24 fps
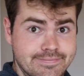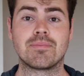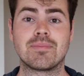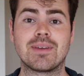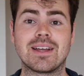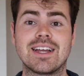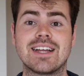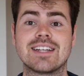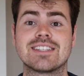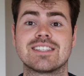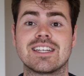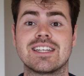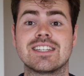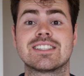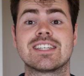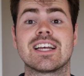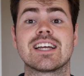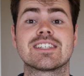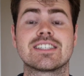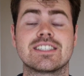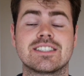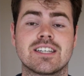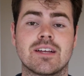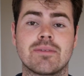It's, it's
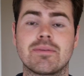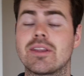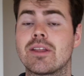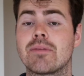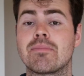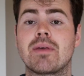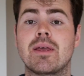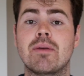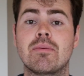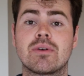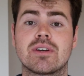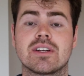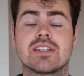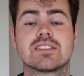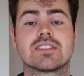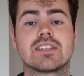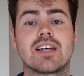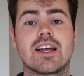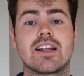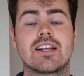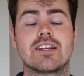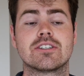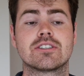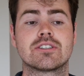actually something that people can
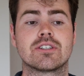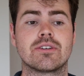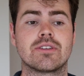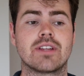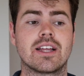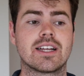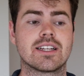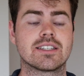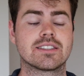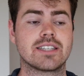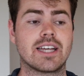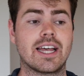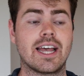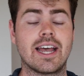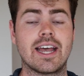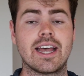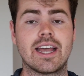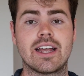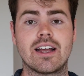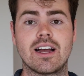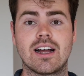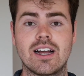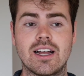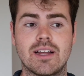sign into. They can say,
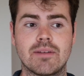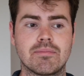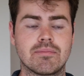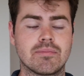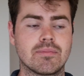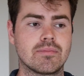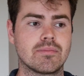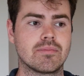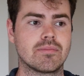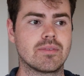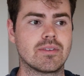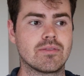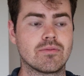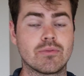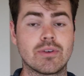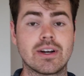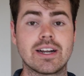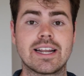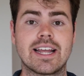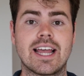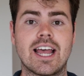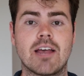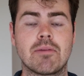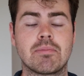hey, I'm
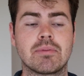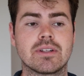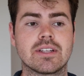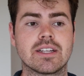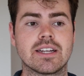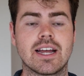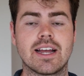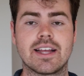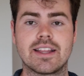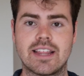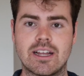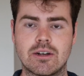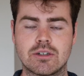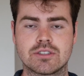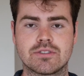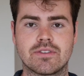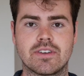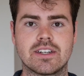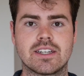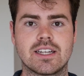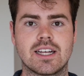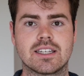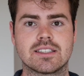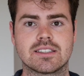really happy today. That was
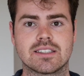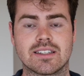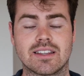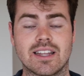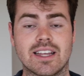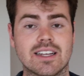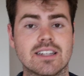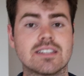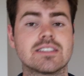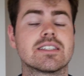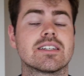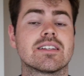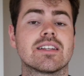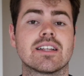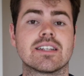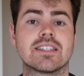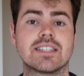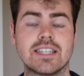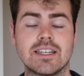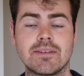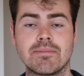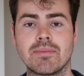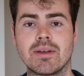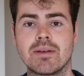fantastic. They can see their
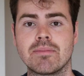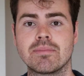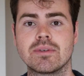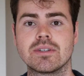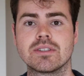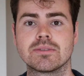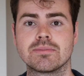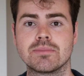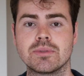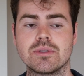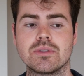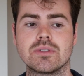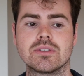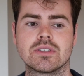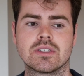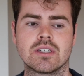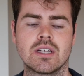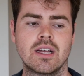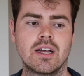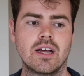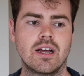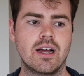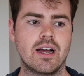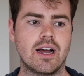team members' moods.
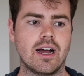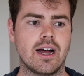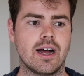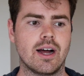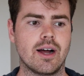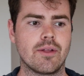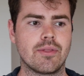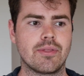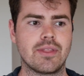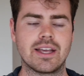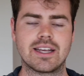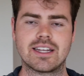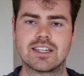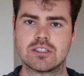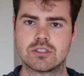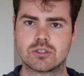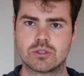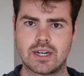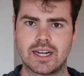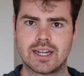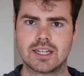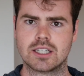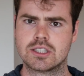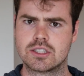Uh, they can
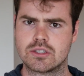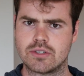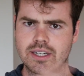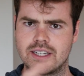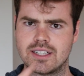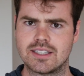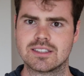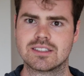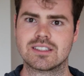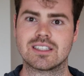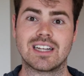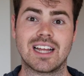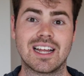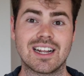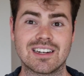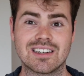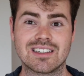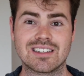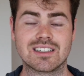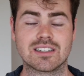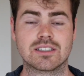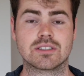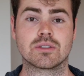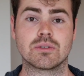track trends and
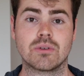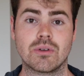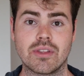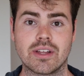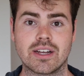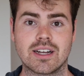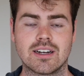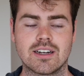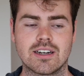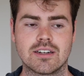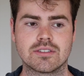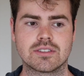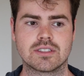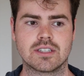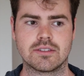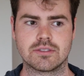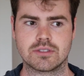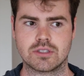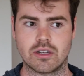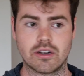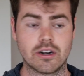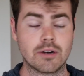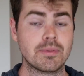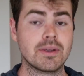analytics and all that kind of
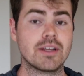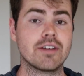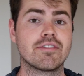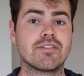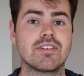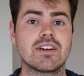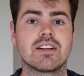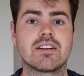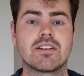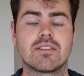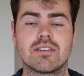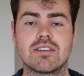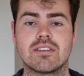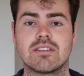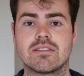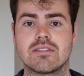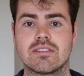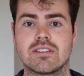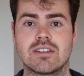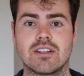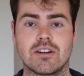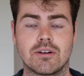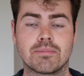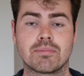stuff. So it'll be a fun
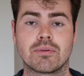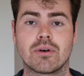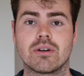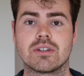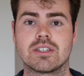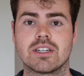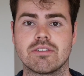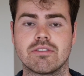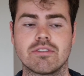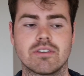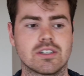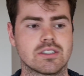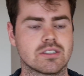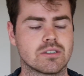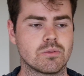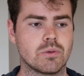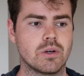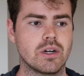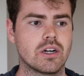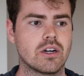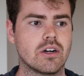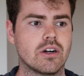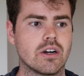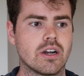little project for us to
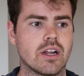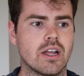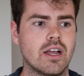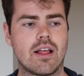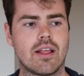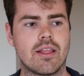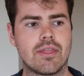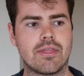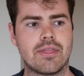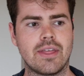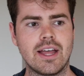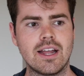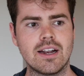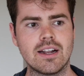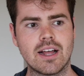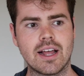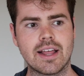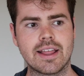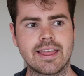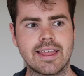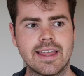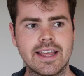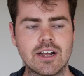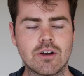work on. That I
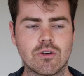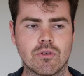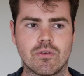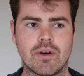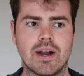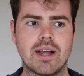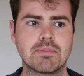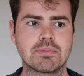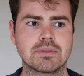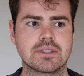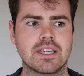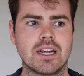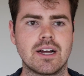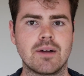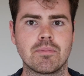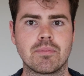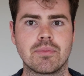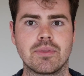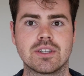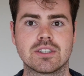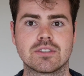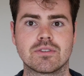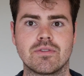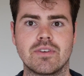think wraps
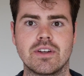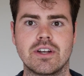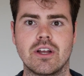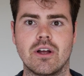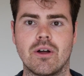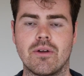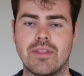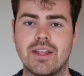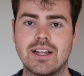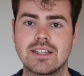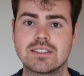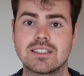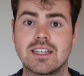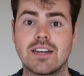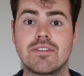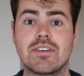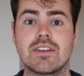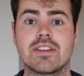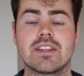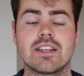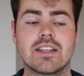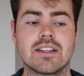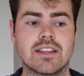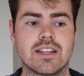up this video. That's
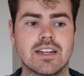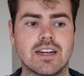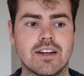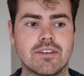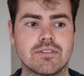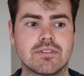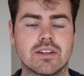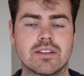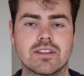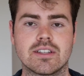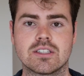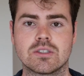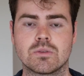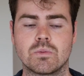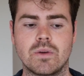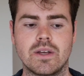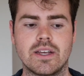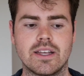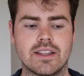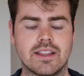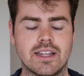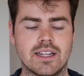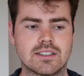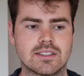everything that I've done this
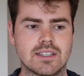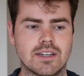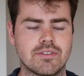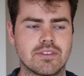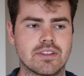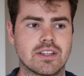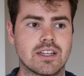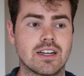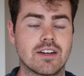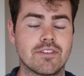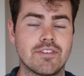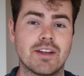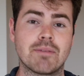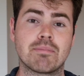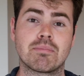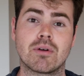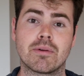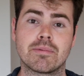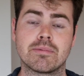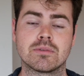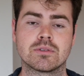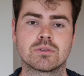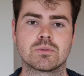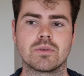week. That's everything I've had
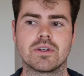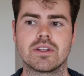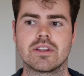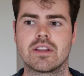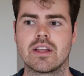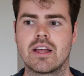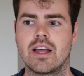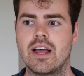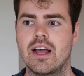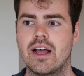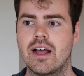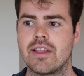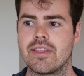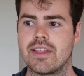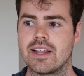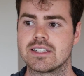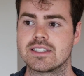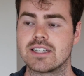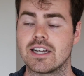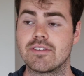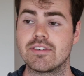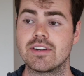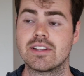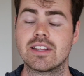problems with
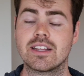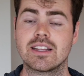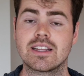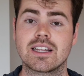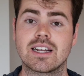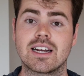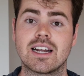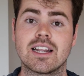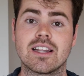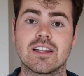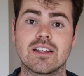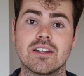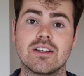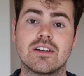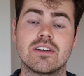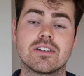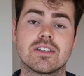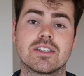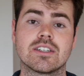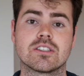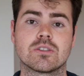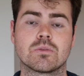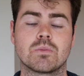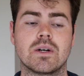there's everything that I
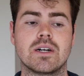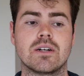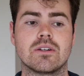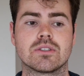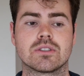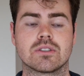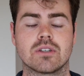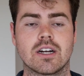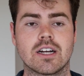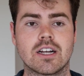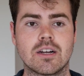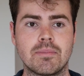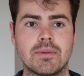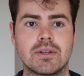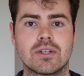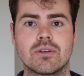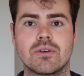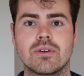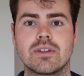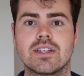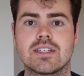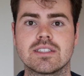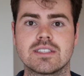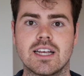learned as well. So I'm gonna be
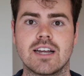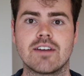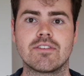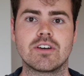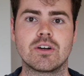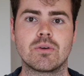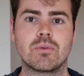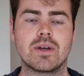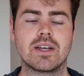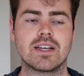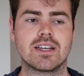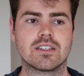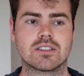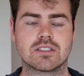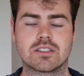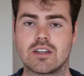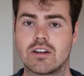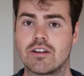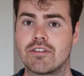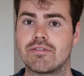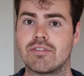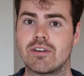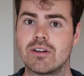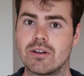doing this every week. It's
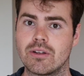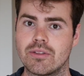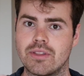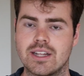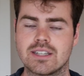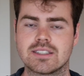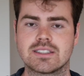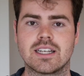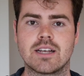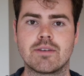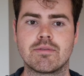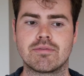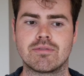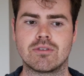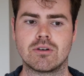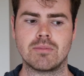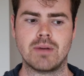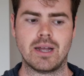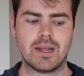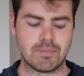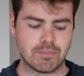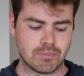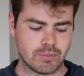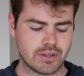gonna follow that same
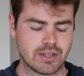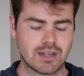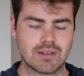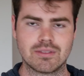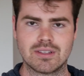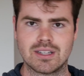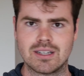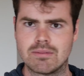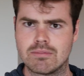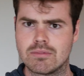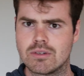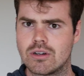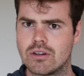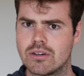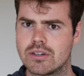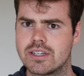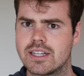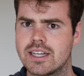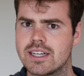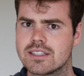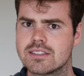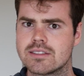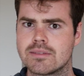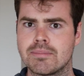format without the
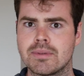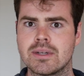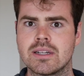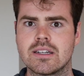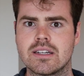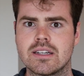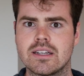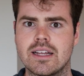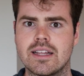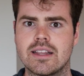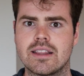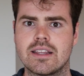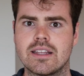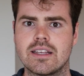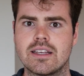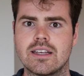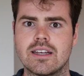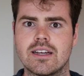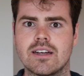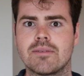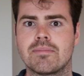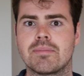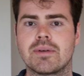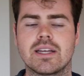context but at the
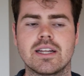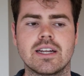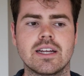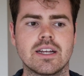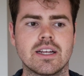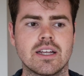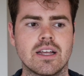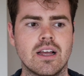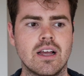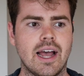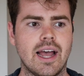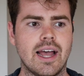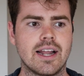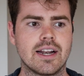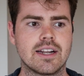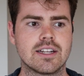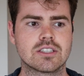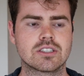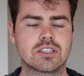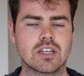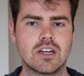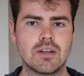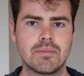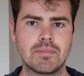uh, beginning. And
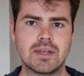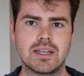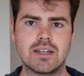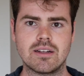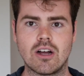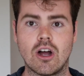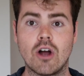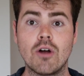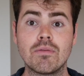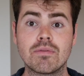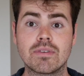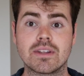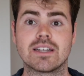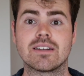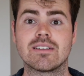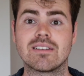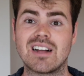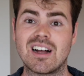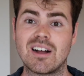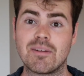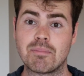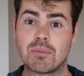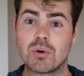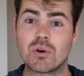it's gonna be hopefully
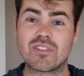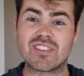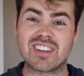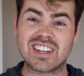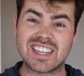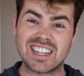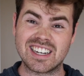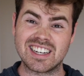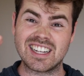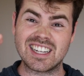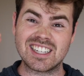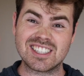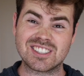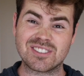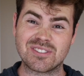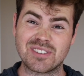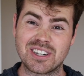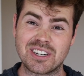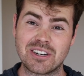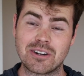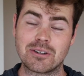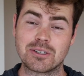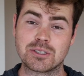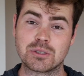a, more of a condensed
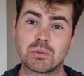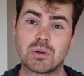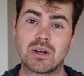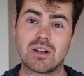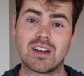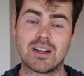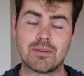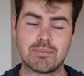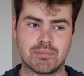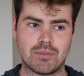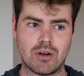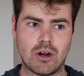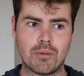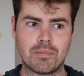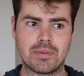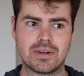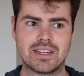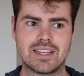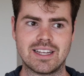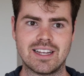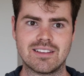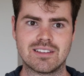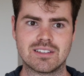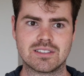video as well. I'm hoping
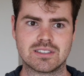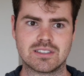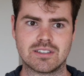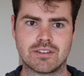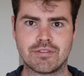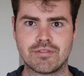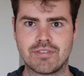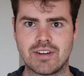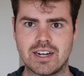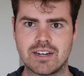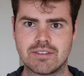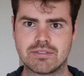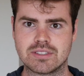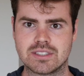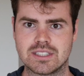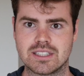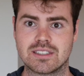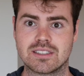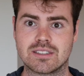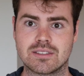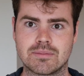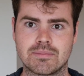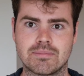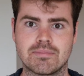to get this into five,
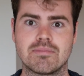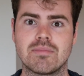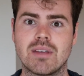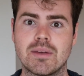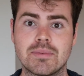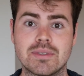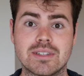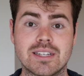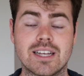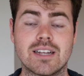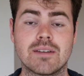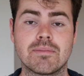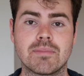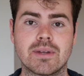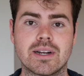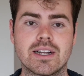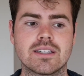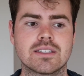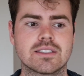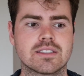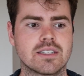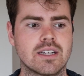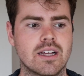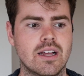six, maybe 10
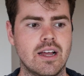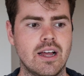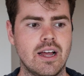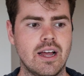minutes.